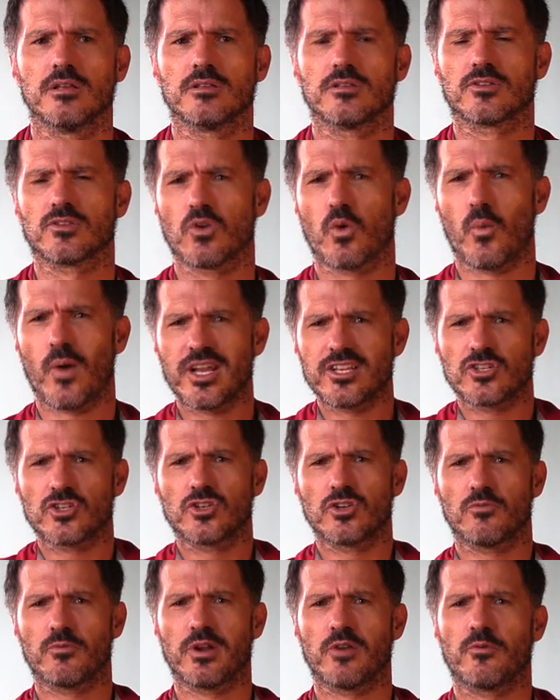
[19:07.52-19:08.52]
So, what
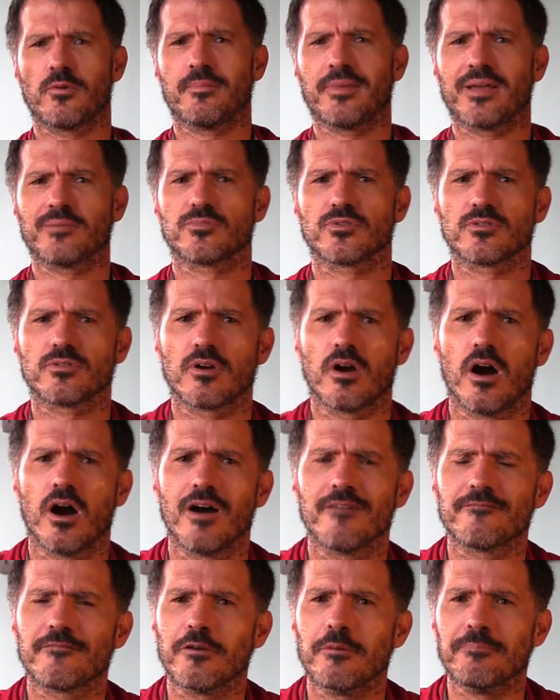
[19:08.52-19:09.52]
should we remember
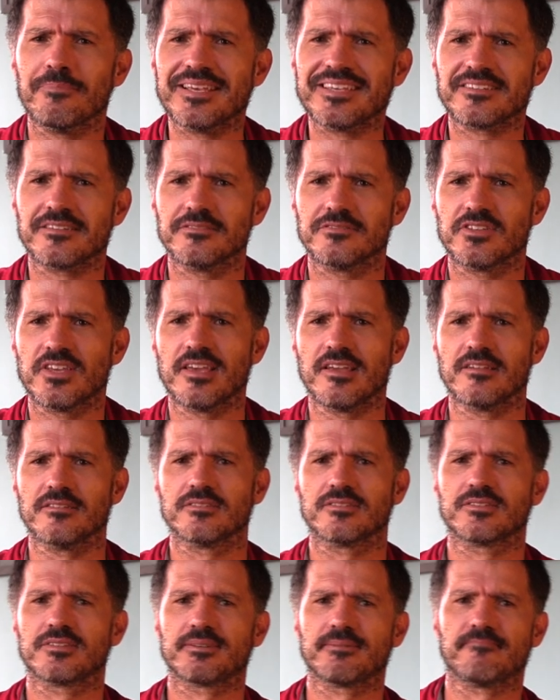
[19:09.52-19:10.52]
of the
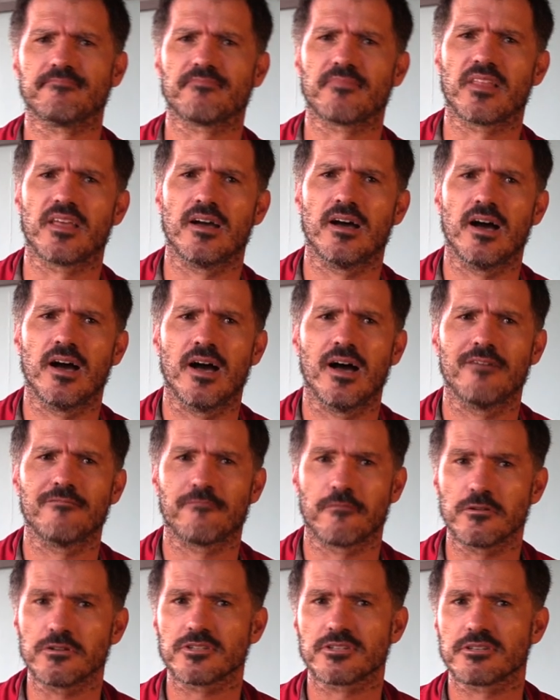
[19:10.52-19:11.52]
Byzantines? Uh,
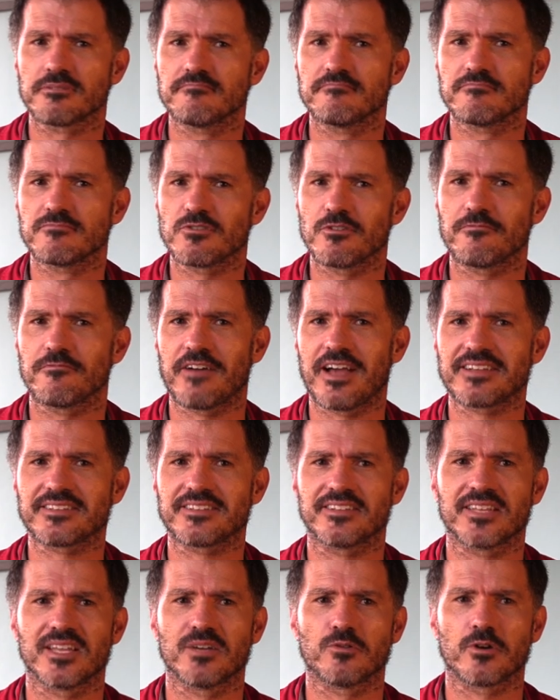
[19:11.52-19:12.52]
first, the fact
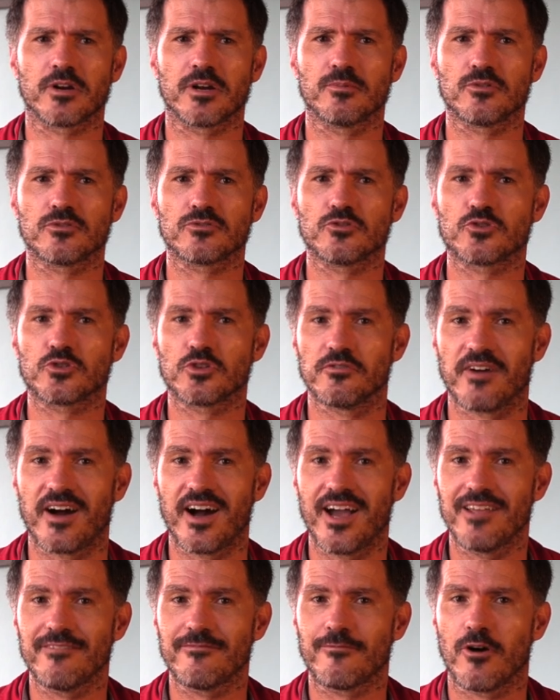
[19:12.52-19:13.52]
that they were able to
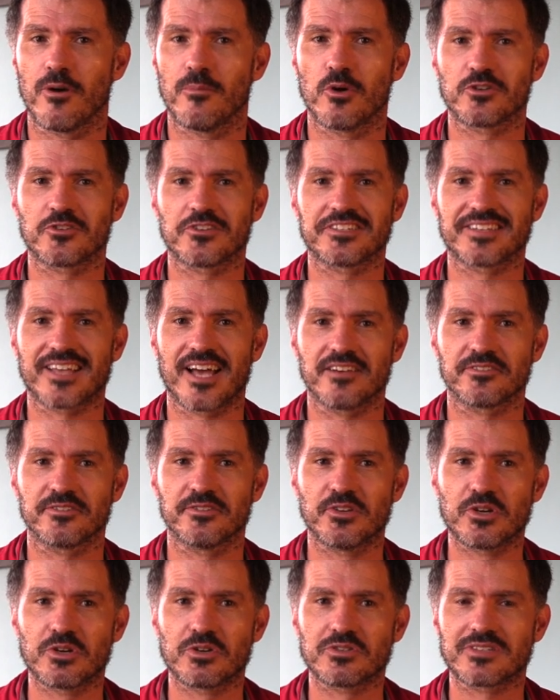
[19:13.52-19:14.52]
survive for almost a
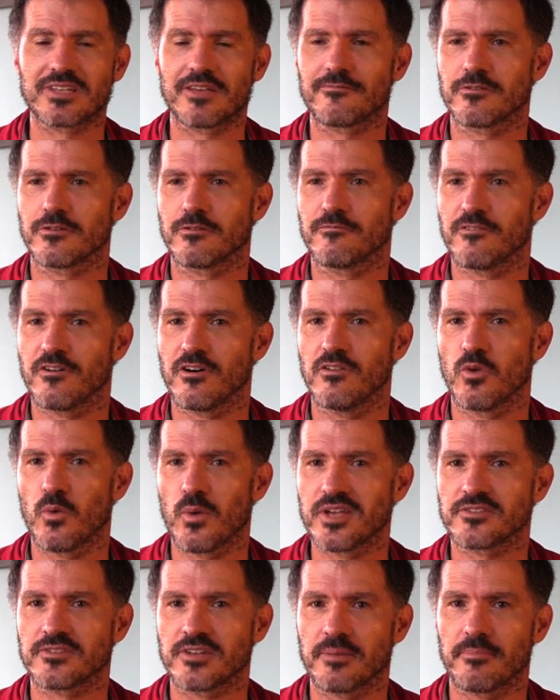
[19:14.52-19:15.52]
thousand years after the fall of the
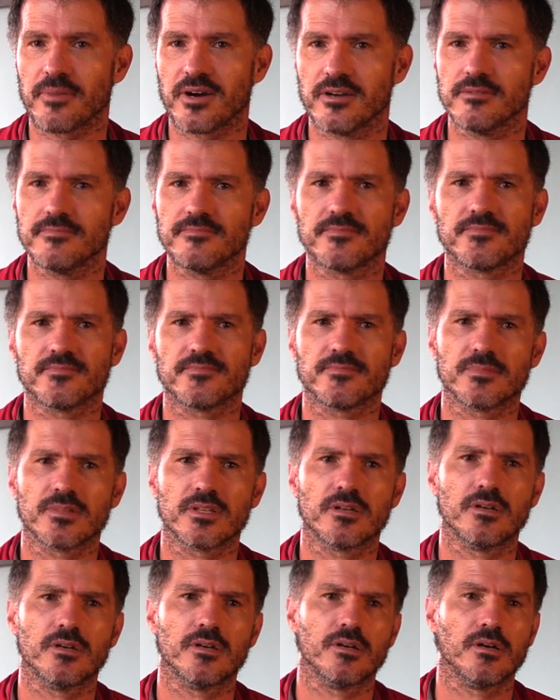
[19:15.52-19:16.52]
Western Empire.
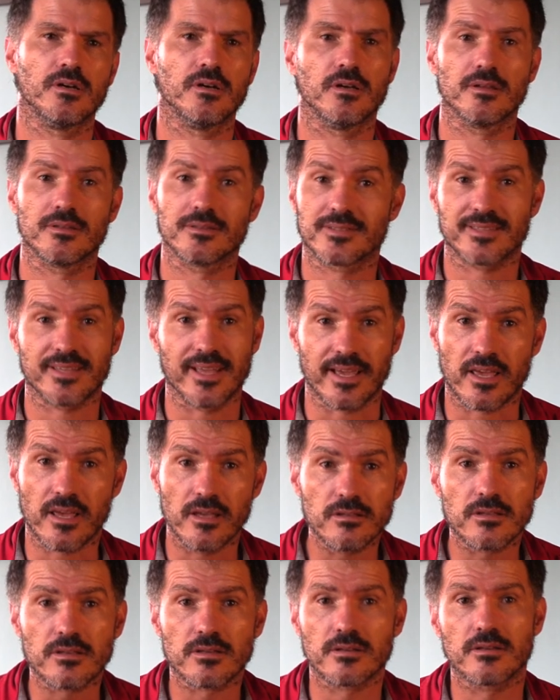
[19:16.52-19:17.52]

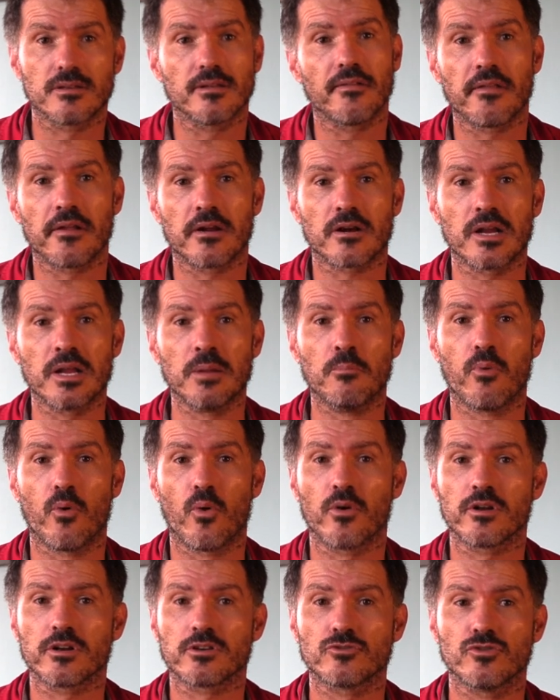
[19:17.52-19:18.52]
Second, their
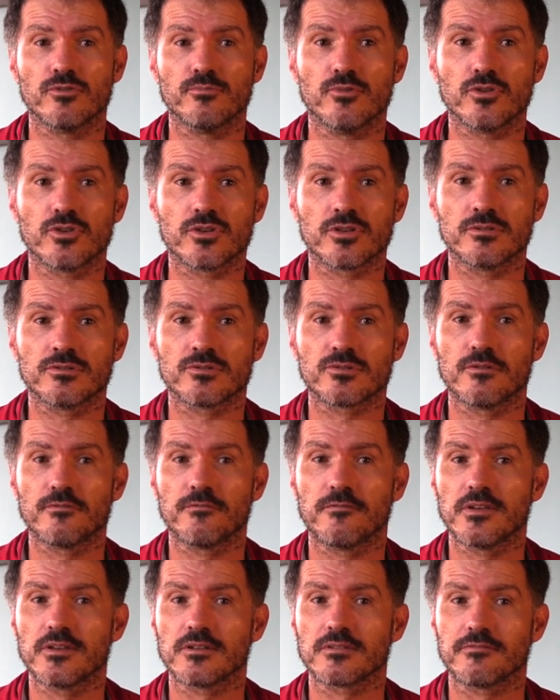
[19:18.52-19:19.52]
important contributions to the
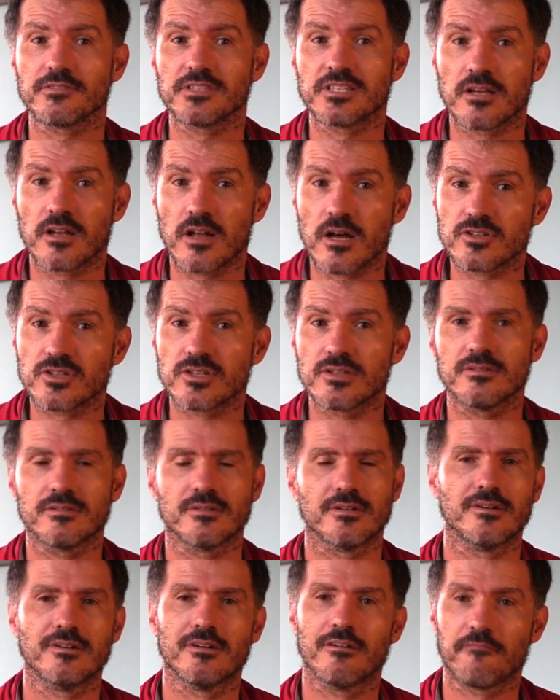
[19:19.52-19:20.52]
field of theology,
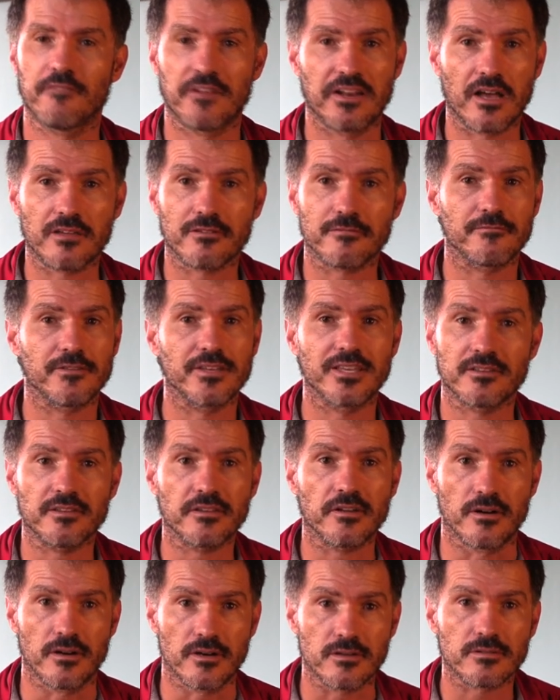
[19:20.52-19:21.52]
philosophy, and
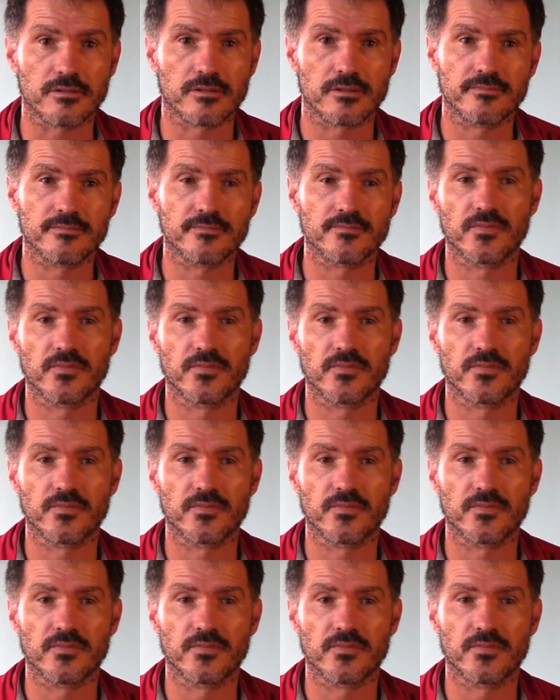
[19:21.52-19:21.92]
the arts.